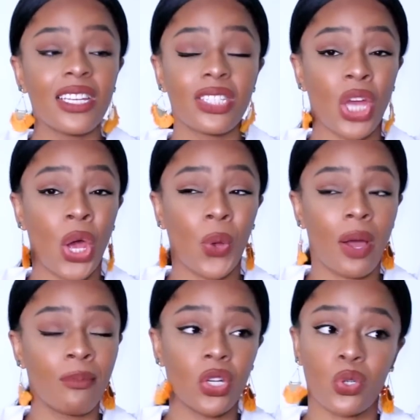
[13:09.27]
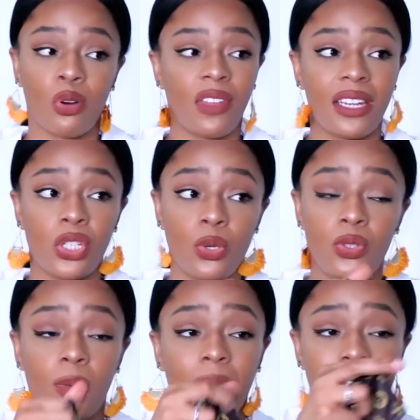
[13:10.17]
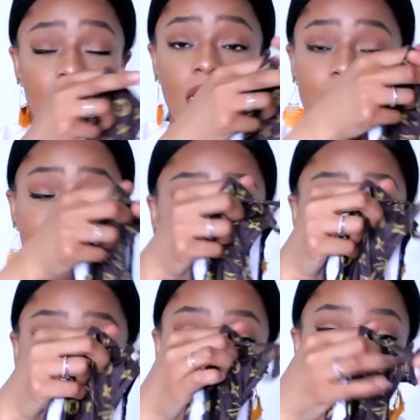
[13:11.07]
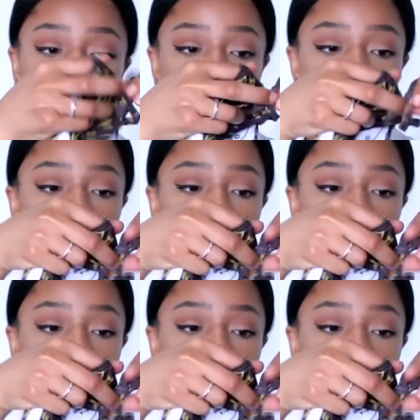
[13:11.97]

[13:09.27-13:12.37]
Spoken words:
So I'm not sure if they do bigger sizes in this one.